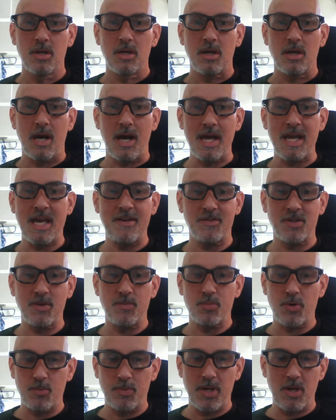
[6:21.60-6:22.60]
I have to
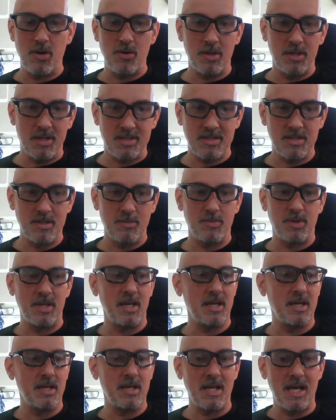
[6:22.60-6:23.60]
prepare a lesson
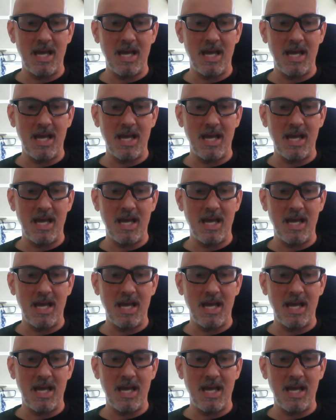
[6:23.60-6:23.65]
plan.